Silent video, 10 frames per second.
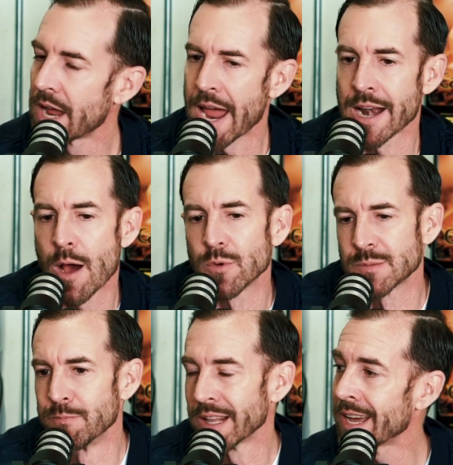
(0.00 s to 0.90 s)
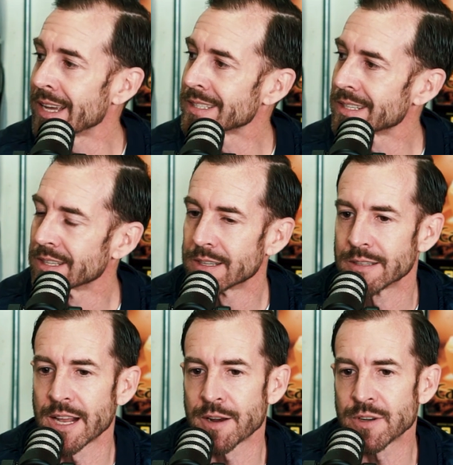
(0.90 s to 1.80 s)
And I was
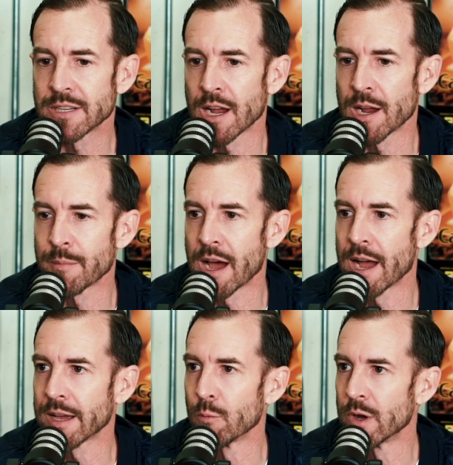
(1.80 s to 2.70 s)
blessed that every time I